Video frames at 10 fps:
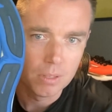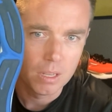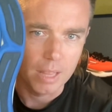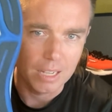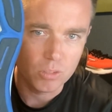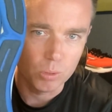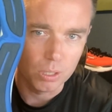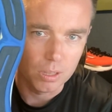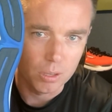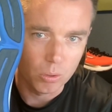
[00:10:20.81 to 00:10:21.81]
That's really
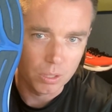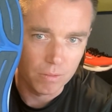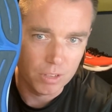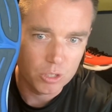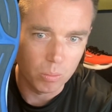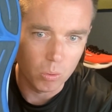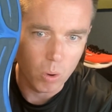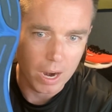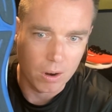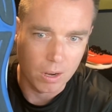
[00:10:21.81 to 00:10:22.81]
the only visible
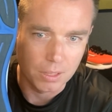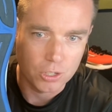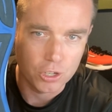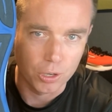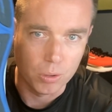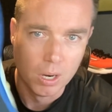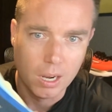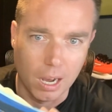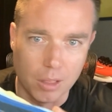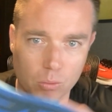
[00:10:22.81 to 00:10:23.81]
wear on the shoe.
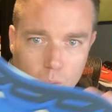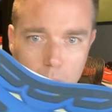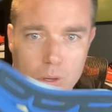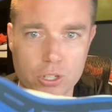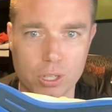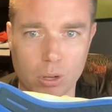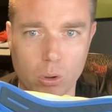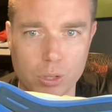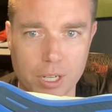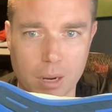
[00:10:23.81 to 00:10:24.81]
The rubber's still
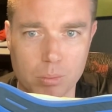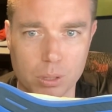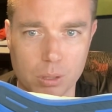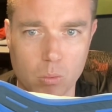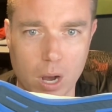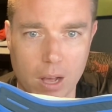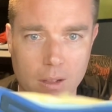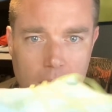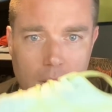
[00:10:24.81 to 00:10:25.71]
holding up really well.